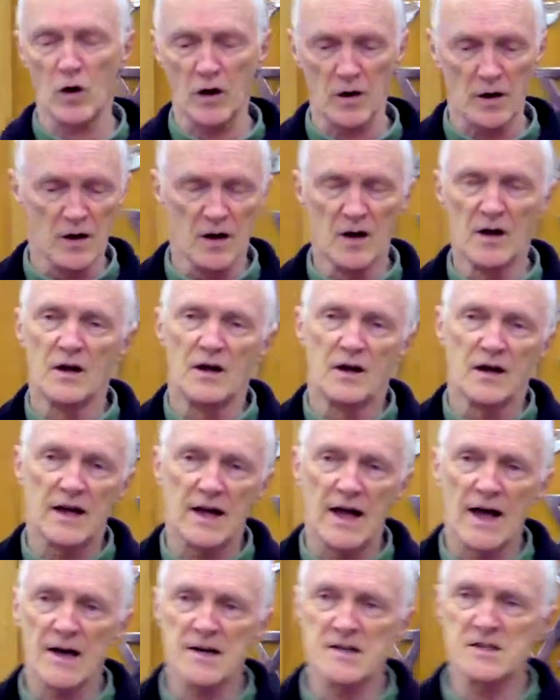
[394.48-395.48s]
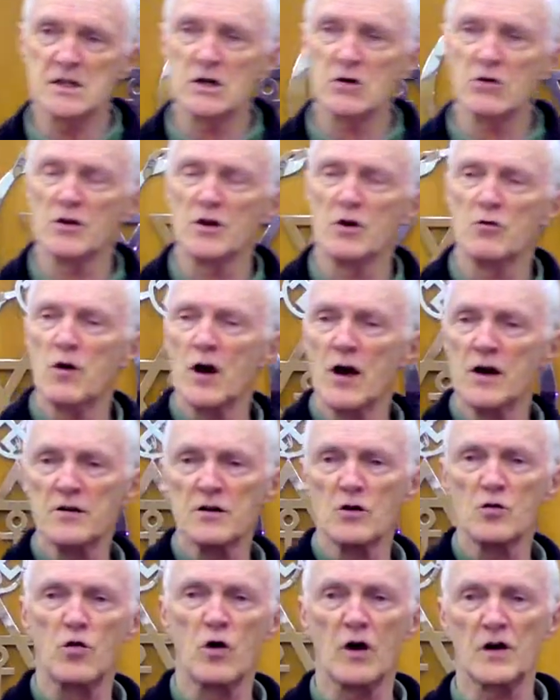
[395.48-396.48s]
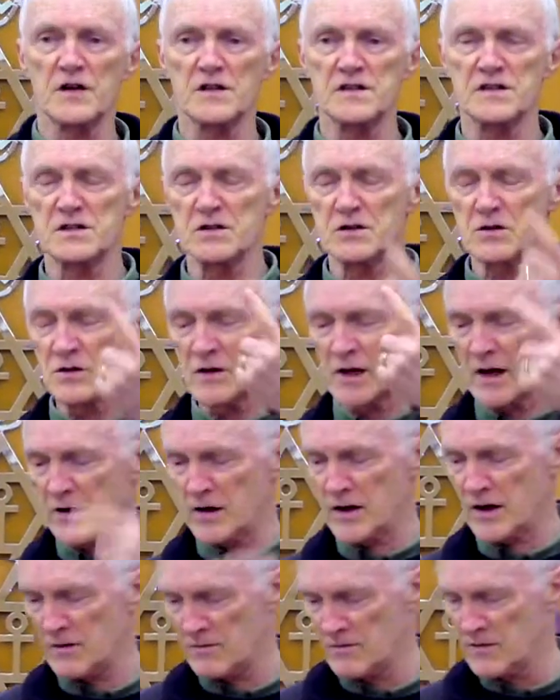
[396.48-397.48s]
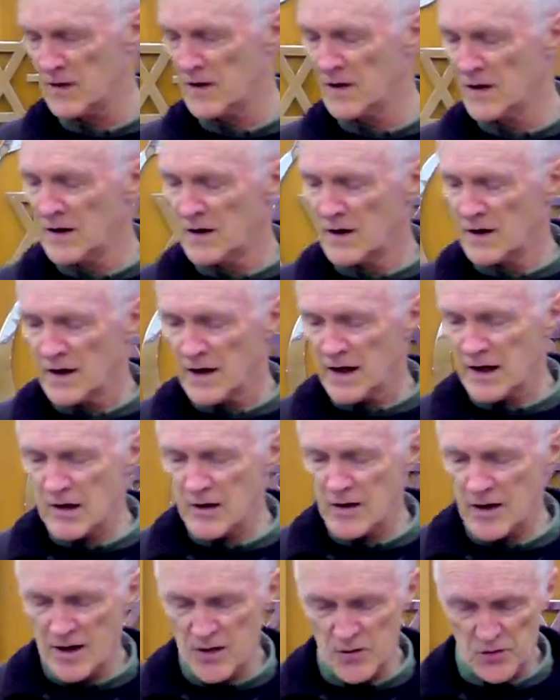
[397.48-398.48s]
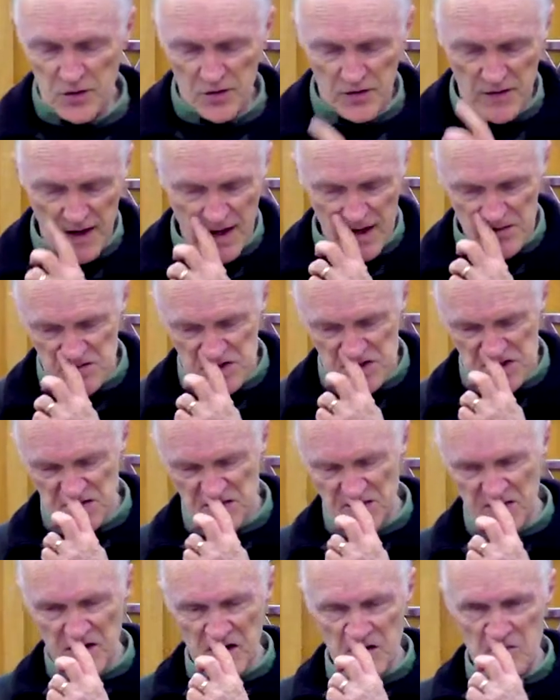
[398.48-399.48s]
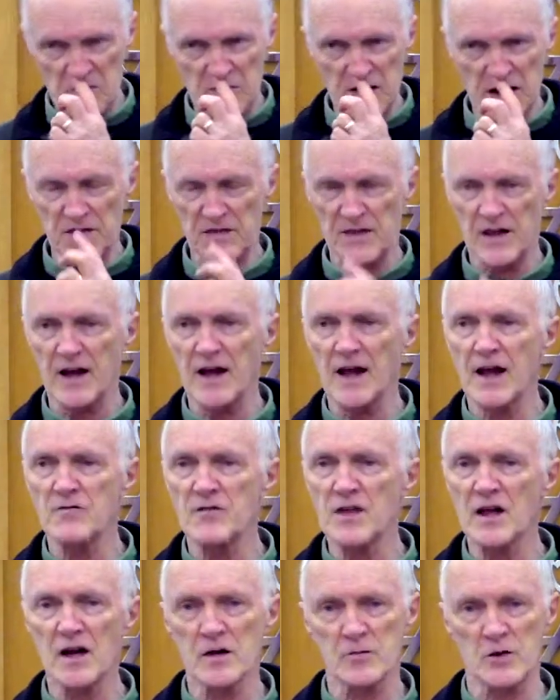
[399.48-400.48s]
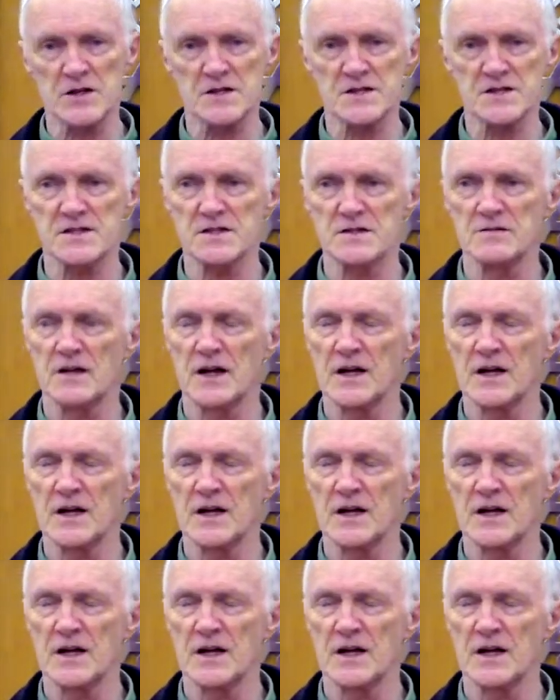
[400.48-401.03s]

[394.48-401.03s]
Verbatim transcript: what cars do on the road and rockets do going, going up through the atmosphere, but they have their limits.